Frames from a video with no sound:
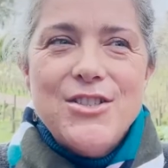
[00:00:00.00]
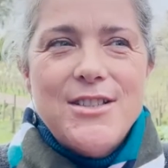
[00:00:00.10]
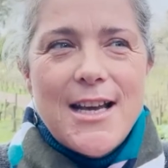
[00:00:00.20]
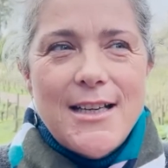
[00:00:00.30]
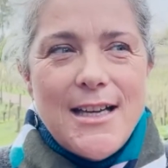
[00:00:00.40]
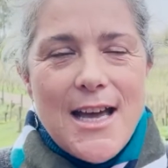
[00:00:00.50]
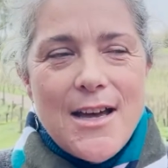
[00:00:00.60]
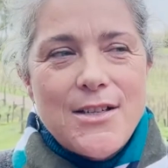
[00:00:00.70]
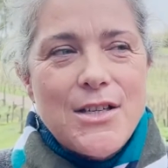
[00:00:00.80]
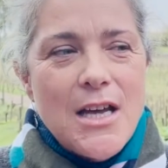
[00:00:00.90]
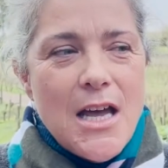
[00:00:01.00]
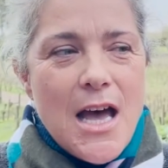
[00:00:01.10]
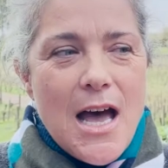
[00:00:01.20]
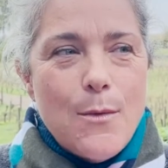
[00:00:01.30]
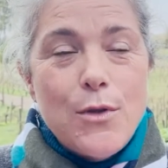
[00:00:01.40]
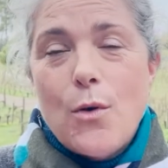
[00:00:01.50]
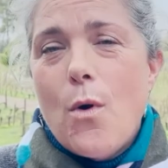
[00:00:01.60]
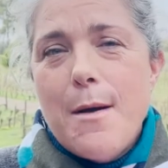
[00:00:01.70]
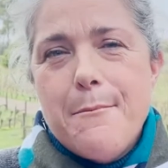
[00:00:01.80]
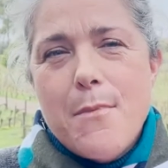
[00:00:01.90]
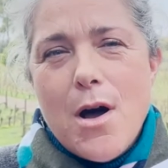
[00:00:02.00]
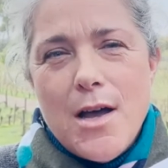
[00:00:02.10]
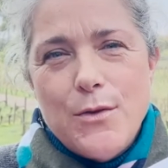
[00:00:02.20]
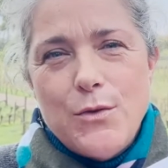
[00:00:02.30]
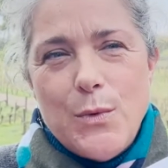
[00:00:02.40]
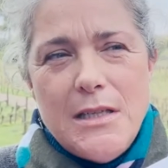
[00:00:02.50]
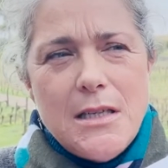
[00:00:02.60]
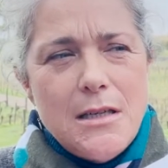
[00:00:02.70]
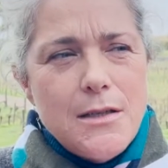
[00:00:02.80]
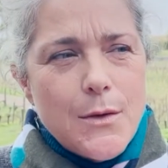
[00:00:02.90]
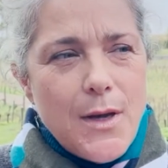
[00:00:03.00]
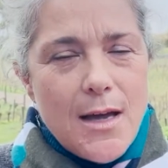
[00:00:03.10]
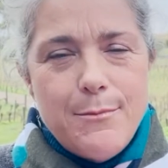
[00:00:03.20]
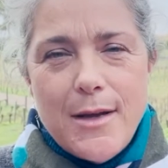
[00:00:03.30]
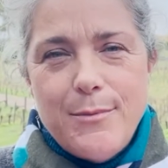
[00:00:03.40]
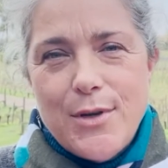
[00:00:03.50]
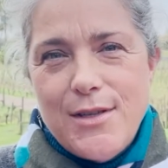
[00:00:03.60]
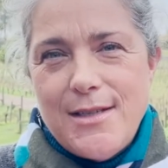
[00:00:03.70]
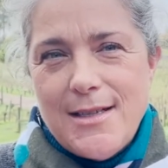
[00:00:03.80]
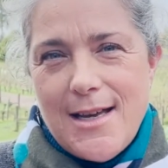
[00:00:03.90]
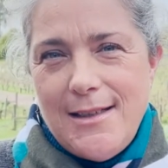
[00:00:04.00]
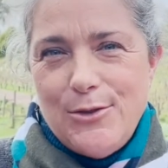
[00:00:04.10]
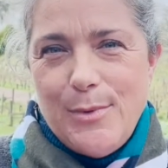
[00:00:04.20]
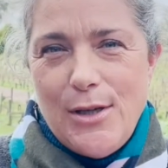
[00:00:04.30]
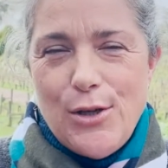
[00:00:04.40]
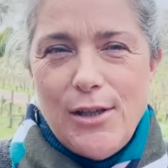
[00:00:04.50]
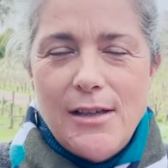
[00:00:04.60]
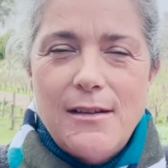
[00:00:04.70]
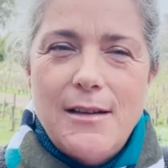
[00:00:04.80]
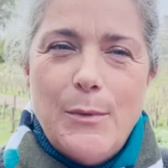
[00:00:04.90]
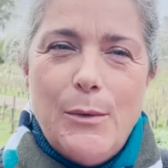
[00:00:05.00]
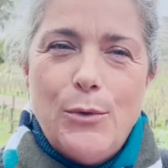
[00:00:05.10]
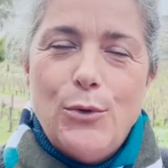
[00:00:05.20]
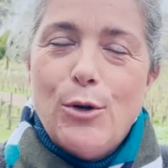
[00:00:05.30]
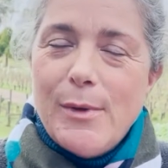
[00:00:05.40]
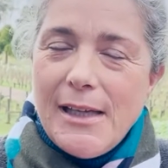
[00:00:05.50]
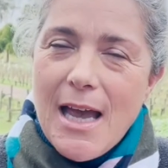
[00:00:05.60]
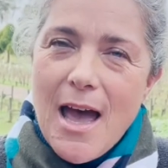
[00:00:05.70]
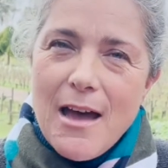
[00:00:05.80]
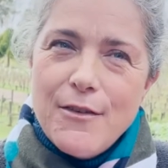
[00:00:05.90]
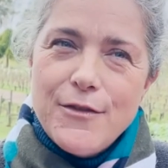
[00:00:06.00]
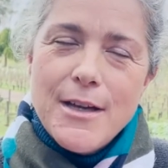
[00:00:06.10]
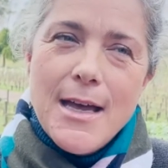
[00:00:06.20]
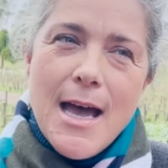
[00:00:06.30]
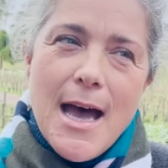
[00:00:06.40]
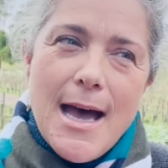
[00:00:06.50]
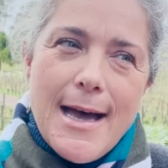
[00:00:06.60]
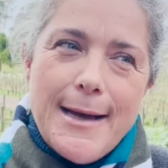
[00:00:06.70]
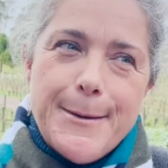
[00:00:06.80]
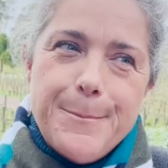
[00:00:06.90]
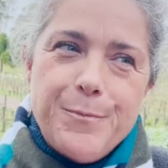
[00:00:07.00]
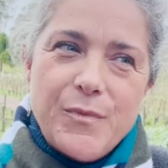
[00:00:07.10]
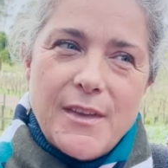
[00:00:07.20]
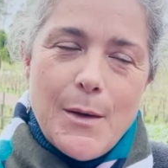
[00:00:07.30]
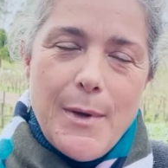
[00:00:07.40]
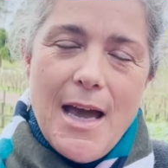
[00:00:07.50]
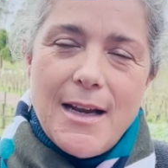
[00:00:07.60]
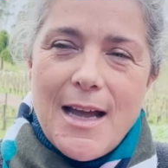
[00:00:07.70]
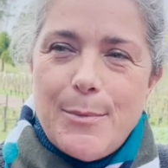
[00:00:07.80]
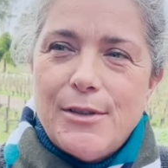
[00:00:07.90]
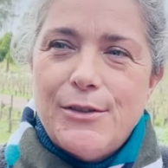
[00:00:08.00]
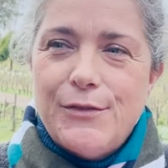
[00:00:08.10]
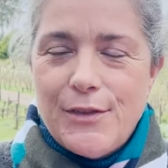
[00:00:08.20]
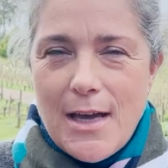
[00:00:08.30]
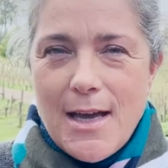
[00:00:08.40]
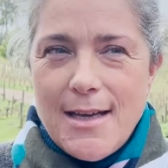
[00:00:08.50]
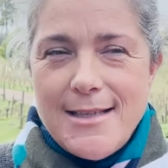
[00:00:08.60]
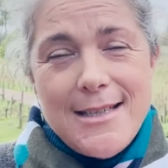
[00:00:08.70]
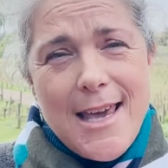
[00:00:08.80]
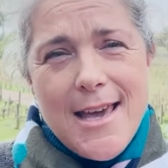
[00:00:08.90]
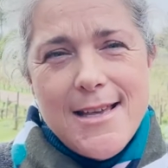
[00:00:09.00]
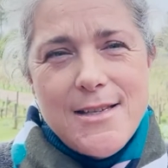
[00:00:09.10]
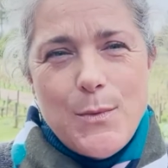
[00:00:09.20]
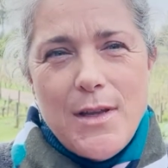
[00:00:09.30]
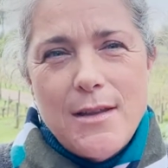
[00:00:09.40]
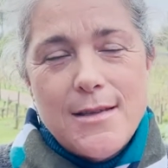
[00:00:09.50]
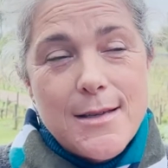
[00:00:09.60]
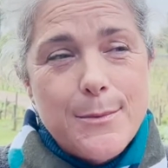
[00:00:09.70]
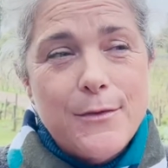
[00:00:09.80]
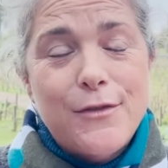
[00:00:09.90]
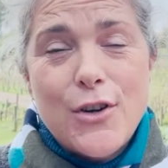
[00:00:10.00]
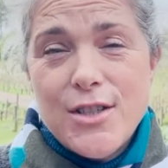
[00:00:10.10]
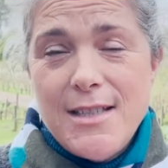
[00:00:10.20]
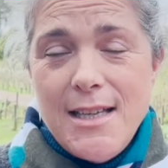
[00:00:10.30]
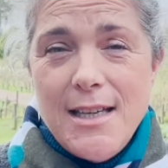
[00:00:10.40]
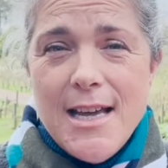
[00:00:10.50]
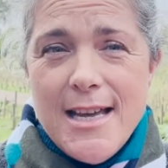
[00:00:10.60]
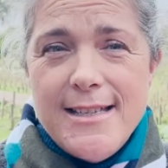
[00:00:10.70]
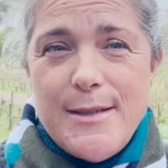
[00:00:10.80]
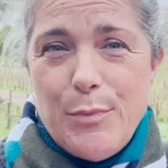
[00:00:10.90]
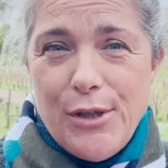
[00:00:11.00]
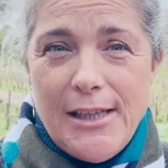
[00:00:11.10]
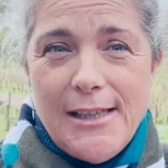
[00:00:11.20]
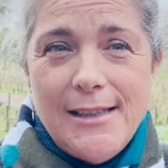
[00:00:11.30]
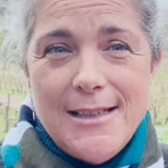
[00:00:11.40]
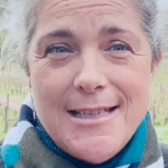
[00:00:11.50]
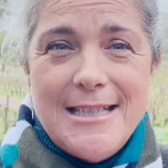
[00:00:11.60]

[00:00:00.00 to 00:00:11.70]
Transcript: started out with a quite mild winter, so we had bud burst a little bit earlier than we would normally have. Then we had a couple of scares with some frosty spring